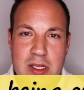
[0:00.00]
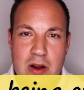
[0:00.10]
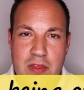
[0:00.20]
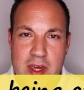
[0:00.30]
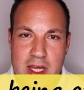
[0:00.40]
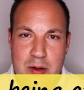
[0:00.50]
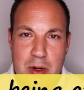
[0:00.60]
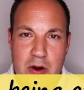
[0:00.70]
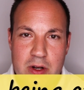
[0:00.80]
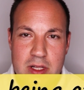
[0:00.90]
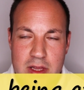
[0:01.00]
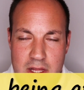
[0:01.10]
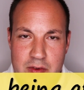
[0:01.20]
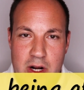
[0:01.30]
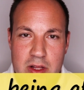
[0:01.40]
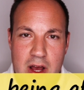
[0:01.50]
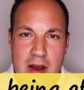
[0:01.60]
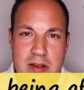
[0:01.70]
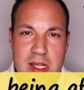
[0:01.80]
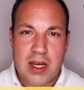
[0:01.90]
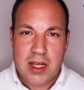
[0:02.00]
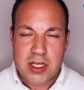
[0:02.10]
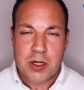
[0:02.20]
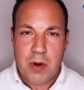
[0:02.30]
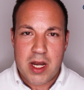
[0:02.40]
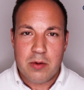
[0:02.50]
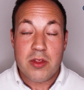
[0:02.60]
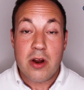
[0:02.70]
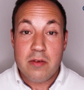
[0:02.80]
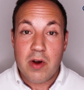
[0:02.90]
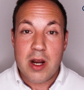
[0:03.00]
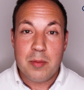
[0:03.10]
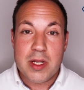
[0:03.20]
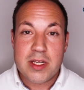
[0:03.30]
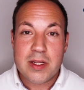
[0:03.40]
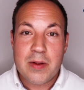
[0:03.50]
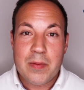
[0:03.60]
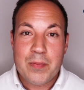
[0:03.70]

start thinking about living our lives and integrating with our environment.